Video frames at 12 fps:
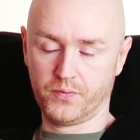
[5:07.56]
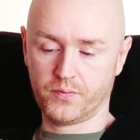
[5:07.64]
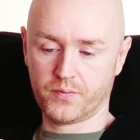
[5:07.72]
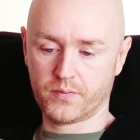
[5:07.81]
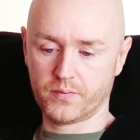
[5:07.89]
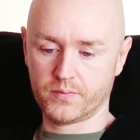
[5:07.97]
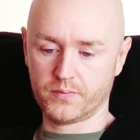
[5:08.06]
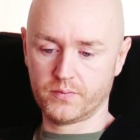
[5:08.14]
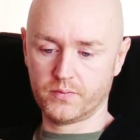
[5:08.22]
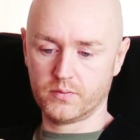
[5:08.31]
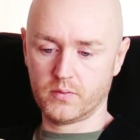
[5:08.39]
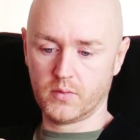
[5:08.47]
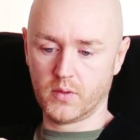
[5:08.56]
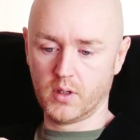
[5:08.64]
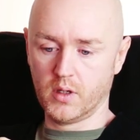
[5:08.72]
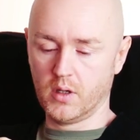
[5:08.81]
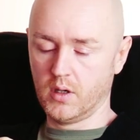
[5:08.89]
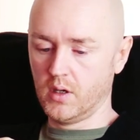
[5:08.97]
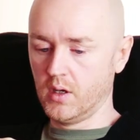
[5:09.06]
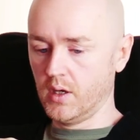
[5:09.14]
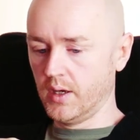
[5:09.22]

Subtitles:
Nobody speaks.